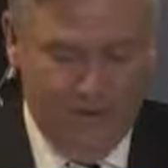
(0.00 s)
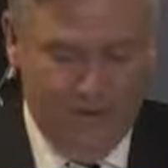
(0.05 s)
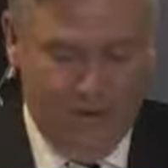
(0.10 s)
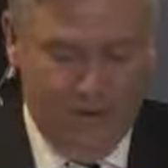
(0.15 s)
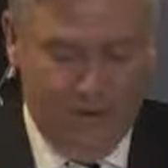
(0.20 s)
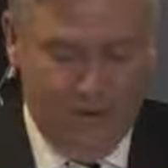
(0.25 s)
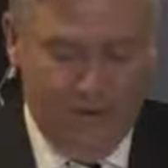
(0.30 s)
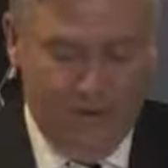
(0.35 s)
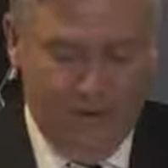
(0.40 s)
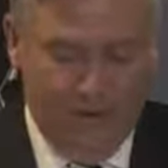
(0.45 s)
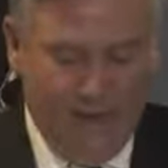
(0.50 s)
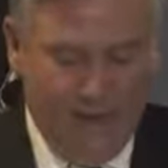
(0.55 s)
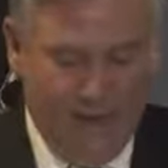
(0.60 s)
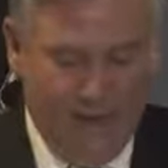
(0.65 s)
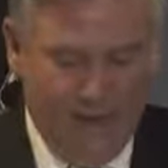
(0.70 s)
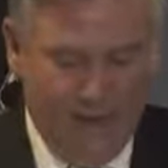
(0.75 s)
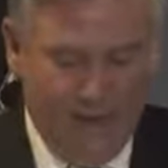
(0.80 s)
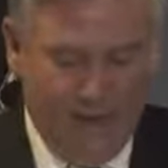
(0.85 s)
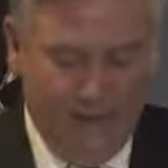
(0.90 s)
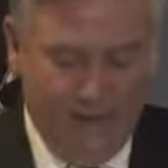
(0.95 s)
And for
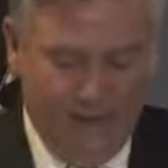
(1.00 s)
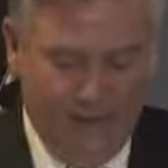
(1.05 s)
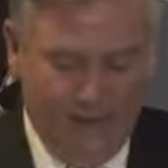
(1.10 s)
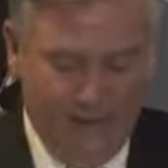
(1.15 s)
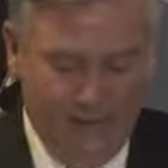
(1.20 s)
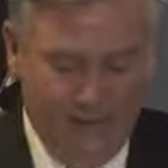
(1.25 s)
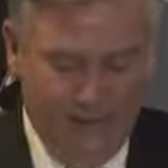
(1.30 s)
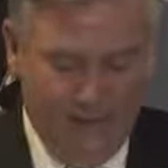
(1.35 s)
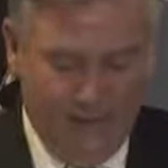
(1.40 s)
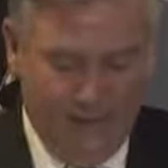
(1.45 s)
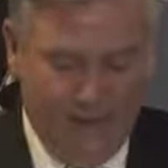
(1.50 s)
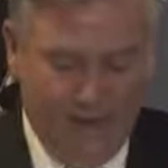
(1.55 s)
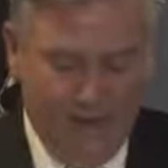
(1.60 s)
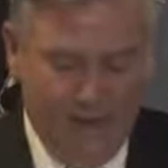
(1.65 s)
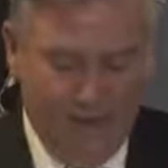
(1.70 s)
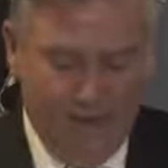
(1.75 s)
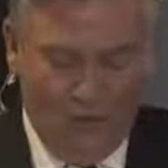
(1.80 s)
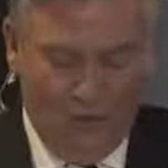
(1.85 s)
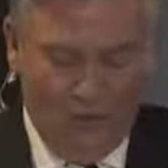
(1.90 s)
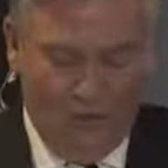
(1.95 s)
our part, we
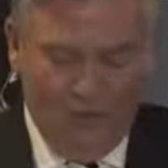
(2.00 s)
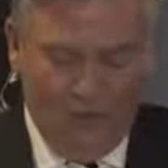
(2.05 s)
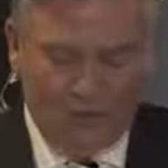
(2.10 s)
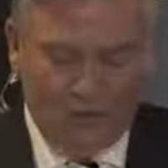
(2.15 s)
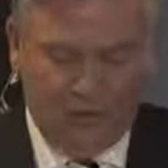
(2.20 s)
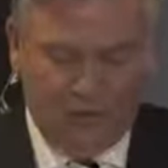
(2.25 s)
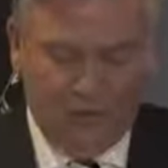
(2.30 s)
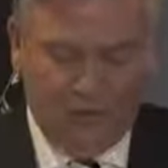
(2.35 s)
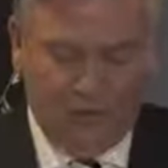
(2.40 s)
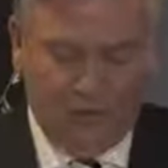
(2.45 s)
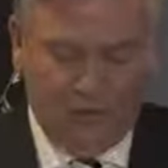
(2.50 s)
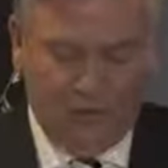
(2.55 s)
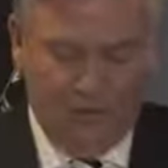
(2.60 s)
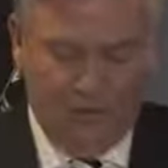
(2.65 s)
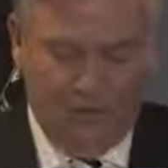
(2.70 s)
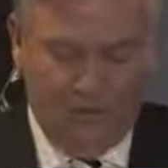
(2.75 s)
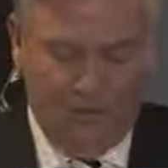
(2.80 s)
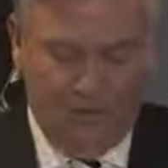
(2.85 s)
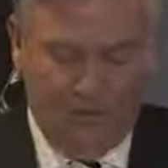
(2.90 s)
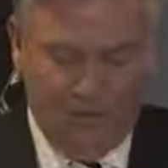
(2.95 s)
have always sought to
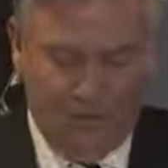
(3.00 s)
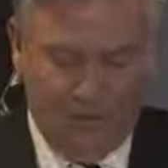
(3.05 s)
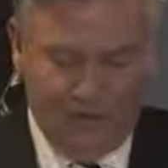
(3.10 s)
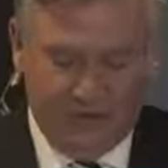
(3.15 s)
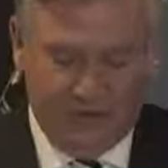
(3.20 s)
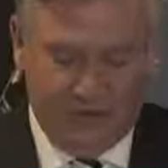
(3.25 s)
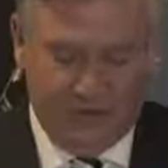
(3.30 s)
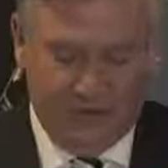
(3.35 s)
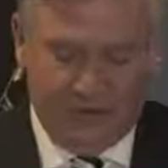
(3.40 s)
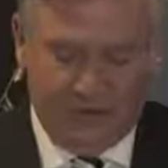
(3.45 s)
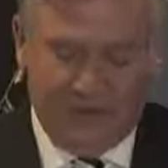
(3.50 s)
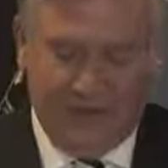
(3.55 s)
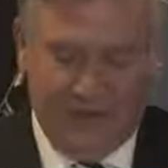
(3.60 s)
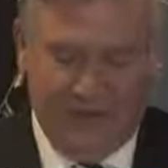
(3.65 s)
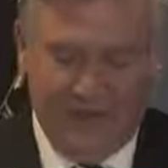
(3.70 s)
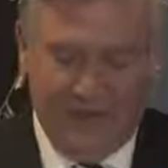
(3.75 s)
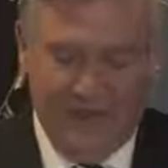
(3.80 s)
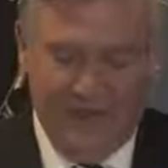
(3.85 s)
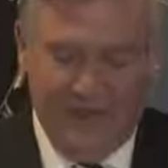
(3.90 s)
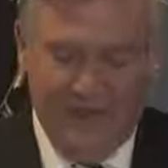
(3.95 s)
do our best, but
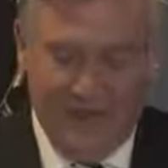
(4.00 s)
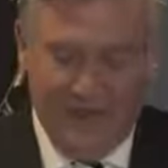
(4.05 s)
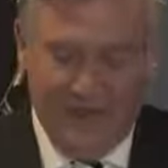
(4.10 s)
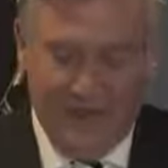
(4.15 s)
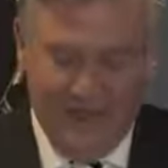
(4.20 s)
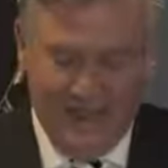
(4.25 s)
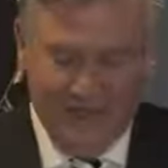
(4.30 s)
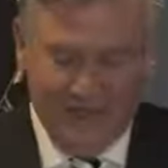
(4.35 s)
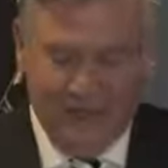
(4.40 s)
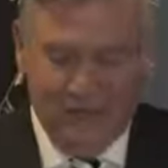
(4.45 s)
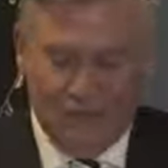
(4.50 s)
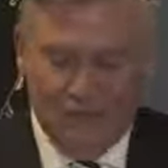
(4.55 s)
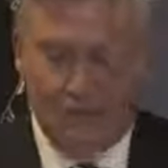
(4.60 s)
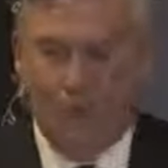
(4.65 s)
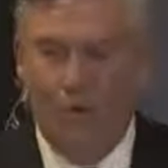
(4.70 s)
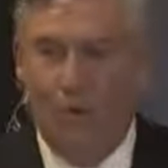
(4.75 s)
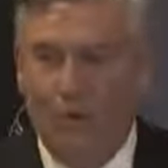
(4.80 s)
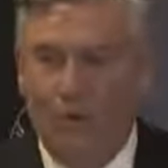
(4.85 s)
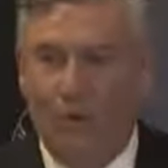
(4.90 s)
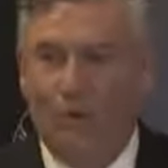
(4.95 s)
that hasn't
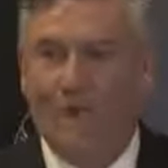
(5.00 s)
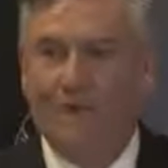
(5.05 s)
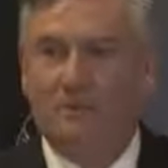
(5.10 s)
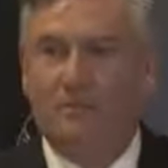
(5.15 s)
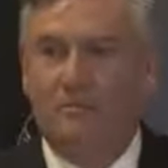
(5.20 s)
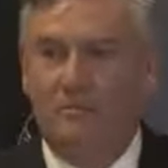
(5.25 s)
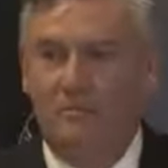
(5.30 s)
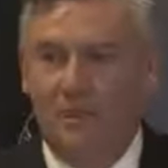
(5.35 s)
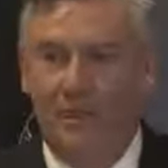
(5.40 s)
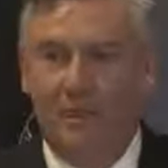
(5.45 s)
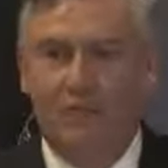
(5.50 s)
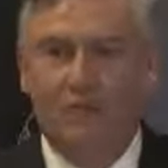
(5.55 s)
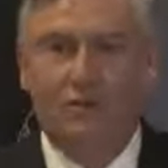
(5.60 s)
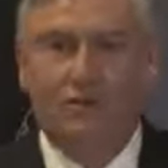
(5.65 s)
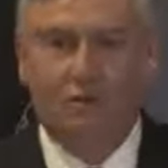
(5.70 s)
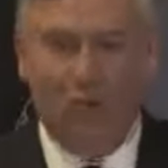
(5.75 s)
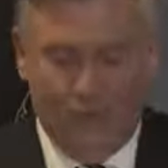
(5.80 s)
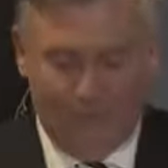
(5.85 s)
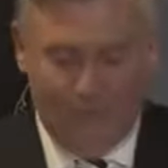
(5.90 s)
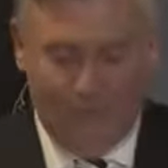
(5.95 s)
always been
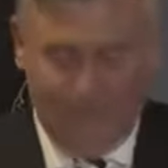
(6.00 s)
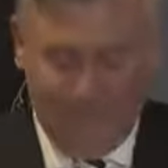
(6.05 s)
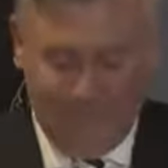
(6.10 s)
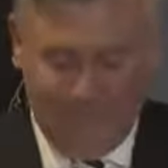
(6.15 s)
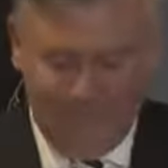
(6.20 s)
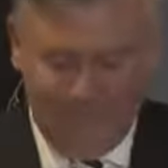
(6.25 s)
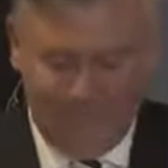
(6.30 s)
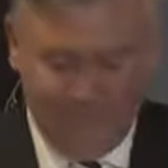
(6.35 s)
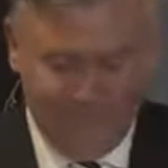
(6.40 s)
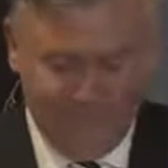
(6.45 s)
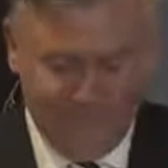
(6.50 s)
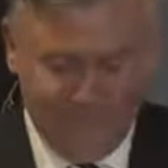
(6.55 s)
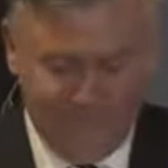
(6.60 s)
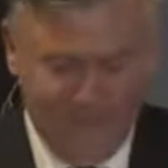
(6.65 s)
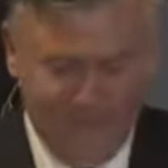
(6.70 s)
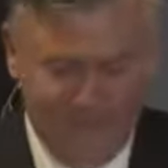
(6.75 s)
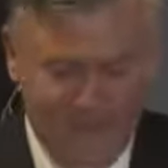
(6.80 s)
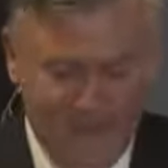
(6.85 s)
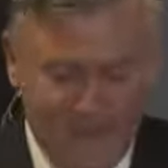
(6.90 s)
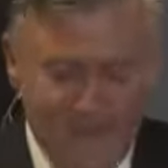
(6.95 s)
good enough.
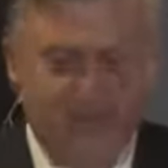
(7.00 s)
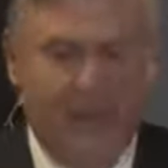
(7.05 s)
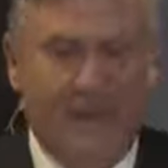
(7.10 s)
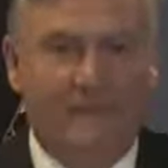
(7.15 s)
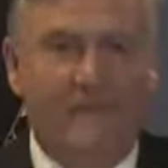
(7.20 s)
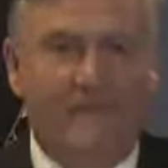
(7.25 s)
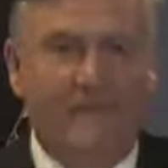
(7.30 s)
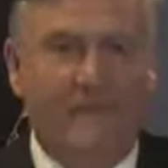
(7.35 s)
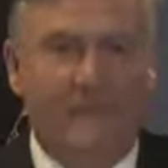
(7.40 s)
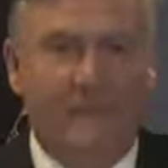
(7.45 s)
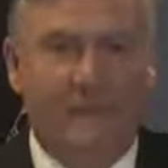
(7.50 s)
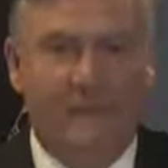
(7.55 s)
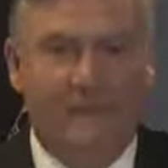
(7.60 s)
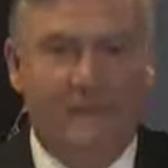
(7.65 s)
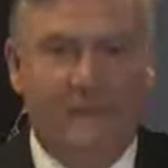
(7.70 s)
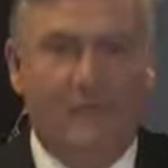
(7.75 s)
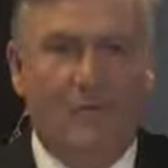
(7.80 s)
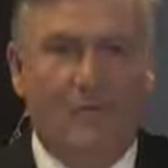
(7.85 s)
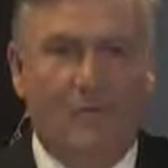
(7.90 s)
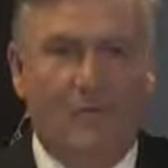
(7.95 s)
And for
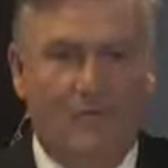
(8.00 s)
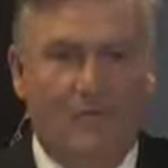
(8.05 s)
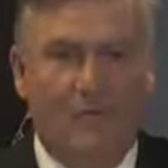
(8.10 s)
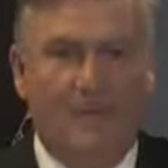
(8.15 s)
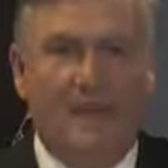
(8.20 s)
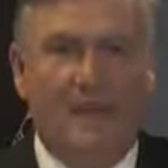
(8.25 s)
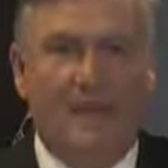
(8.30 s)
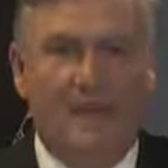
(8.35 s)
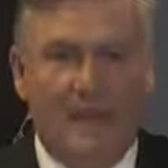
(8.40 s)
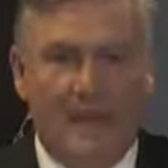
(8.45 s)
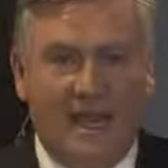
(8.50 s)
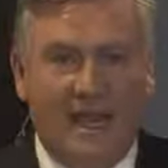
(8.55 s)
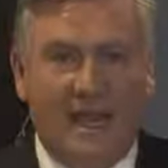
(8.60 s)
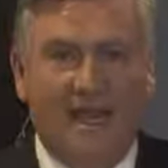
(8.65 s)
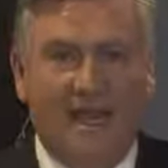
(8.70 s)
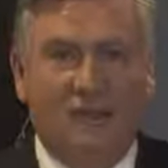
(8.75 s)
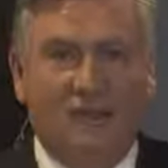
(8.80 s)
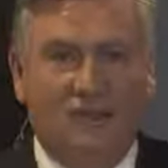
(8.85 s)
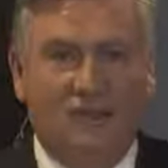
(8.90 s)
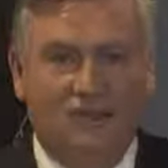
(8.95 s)
that, we
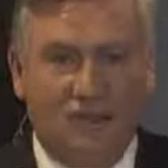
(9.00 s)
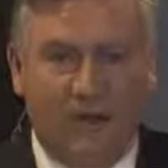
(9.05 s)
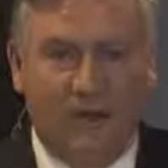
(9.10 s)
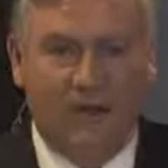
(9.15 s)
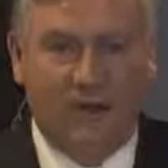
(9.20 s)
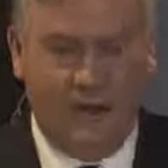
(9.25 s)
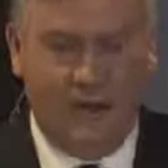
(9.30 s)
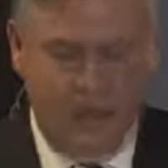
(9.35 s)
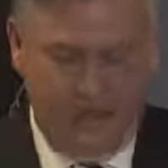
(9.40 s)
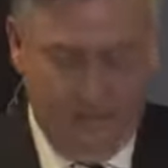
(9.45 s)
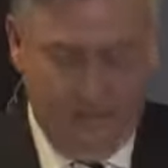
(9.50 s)
are sorry."